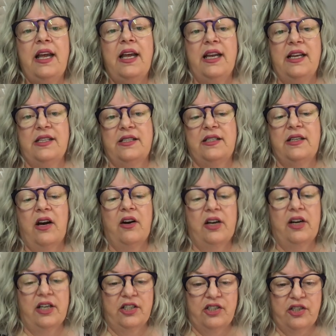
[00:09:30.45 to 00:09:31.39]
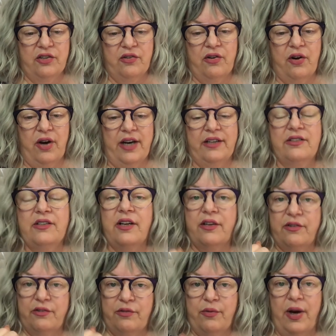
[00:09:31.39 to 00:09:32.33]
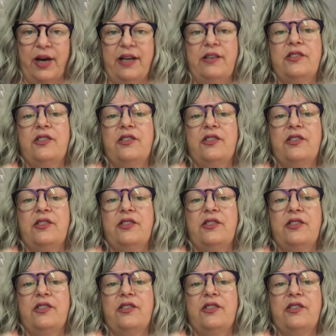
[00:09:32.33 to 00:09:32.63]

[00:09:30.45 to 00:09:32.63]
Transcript: is starting to crack, right?